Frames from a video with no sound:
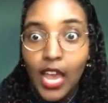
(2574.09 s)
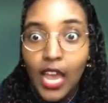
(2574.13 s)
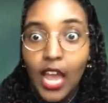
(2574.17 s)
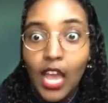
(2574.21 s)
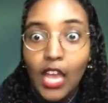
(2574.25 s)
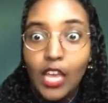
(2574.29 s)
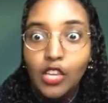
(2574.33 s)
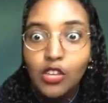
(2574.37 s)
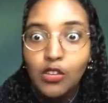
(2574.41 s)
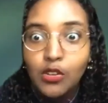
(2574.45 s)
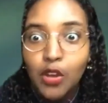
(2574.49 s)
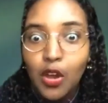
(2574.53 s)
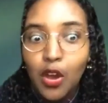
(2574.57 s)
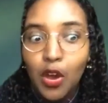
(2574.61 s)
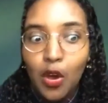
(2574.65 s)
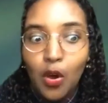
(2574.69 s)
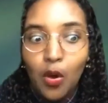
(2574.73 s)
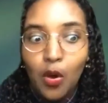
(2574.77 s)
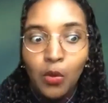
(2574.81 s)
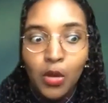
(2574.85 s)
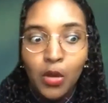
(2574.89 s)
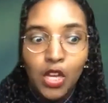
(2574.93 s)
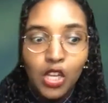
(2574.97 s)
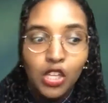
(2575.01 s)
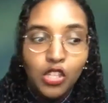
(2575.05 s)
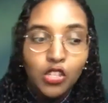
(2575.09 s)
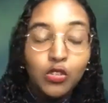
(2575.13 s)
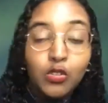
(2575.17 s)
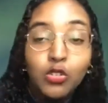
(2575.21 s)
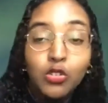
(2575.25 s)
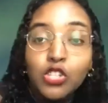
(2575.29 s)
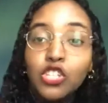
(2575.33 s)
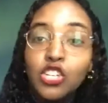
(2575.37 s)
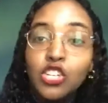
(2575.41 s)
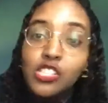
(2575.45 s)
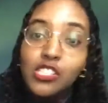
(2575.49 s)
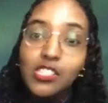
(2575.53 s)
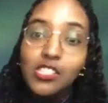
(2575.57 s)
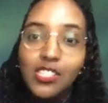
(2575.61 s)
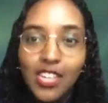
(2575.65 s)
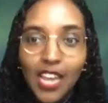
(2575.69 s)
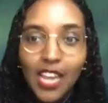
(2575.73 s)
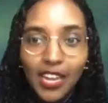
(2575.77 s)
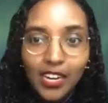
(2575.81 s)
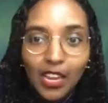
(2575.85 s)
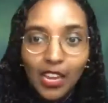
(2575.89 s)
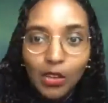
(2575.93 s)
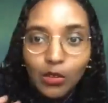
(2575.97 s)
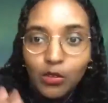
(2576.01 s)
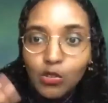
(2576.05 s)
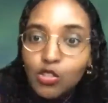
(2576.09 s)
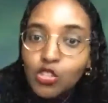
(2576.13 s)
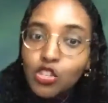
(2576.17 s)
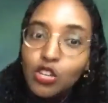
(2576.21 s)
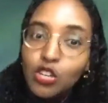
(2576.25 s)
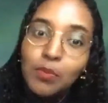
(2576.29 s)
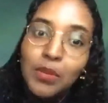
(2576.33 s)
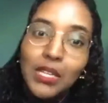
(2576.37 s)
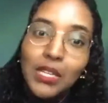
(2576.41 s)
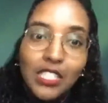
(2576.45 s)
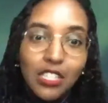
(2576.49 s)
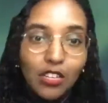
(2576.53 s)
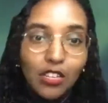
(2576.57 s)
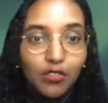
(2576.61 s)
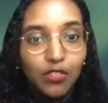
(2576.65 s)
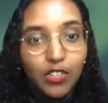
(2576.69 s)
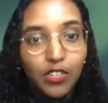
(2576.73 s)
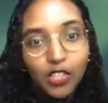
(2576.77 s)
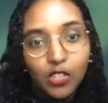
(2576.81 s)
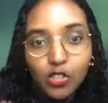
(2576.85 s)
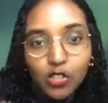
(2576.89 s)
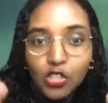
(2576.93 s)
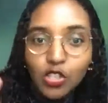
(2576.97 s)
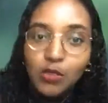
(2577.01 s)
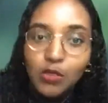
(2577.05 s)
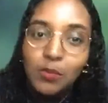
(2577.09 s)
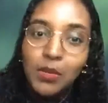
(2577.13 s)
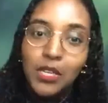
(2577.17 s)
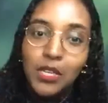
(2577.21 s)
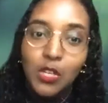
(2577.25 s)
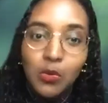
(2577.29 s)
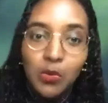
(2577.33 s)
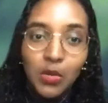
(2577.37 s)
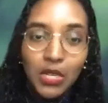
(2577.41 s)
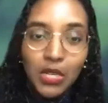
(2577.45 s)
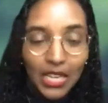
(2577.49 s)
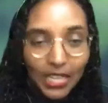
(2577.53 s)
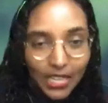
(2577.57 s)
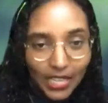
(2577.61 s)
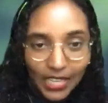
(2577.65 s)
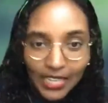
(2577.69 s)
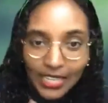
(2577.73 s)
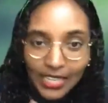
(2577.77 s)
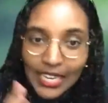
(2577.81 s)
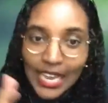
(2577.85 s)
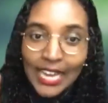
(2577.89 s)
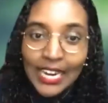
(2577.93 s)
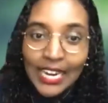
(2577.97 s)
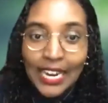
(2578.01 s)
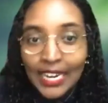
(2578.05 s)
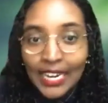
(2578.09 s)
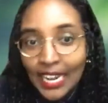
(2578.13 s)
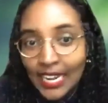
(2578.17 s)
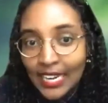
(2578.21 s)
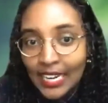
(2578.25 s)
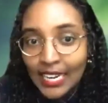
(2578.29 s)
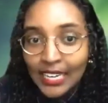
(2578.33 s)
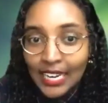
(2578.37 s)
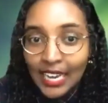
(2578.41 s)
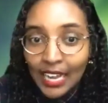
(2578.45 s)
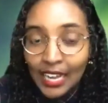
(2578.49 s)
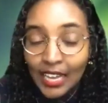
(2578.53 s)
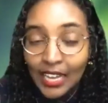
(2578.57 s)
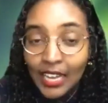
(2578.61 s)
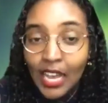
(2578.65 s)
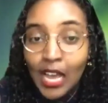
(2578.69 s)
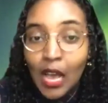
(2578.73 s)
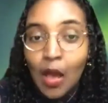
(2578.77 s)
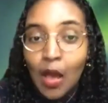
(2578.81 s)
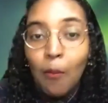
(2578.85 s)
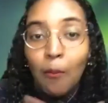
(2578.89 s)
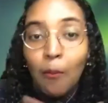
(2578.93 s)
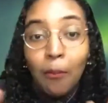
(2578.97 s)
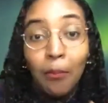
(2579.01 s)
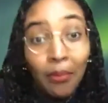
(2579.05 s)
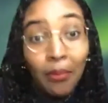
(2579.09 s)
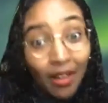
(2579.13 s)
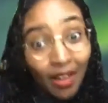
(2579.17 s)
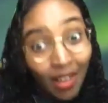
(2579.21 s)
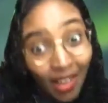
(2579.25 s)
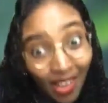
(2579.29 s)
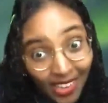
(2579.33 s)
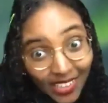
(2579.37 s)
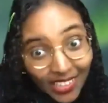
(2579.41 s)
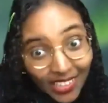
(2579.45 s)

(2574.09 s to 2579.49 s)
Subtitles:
you know, you should stand out, you should be different, you should be unique, and da da da da da. But